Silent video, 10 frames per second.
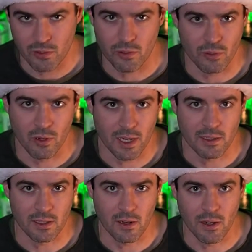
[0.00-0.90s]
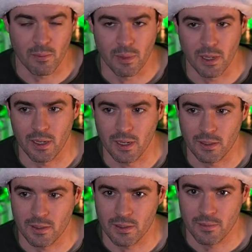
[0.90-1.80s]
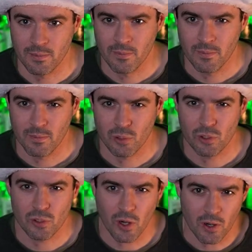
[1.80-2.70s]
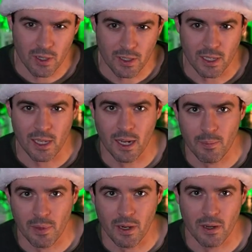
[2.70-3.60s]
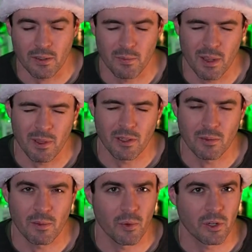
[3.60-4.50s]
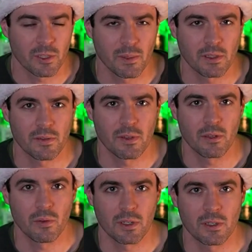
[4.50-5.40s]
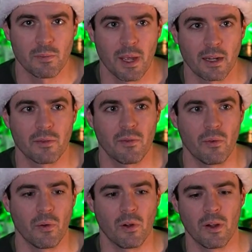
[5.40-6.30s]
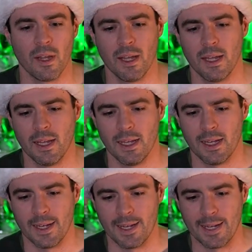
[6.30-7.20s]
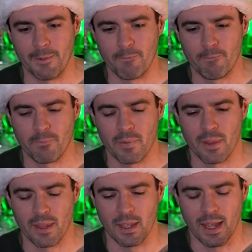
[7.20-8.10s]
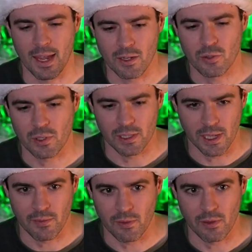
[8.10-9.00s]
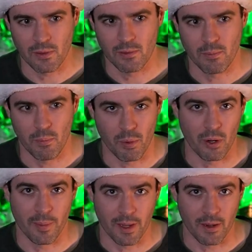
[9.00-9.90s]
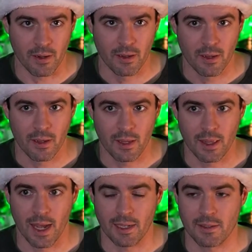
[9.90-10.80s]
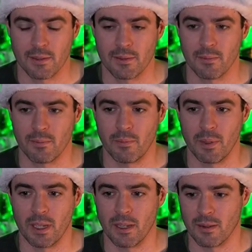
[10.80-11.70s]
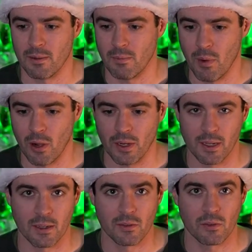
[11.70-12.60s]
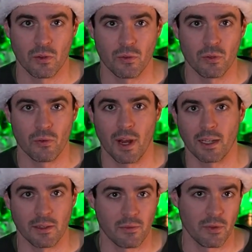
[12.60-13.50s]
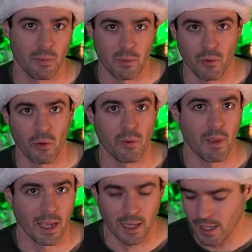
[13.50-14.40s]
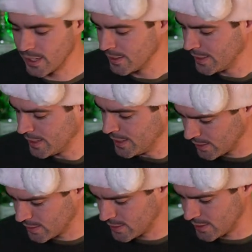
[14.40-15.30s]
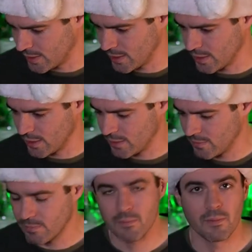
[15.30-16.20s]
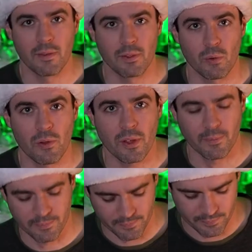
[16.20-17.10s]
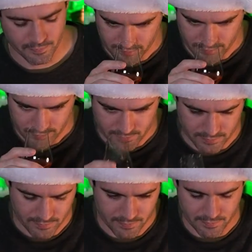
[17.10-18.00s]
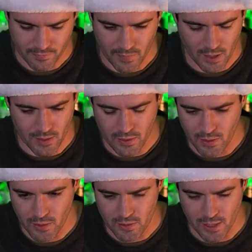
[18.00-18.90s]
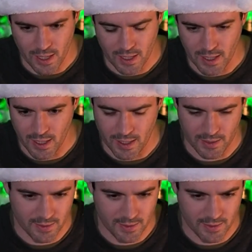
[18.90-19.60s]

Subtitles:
too crazy at all, but it's starting to get up there. It's maybe a little bit more expensive than you would expect for the entry-level bourbon that's being marketed and sold directly from the people who are making it. Let's see if it's worth it. On the nose, I get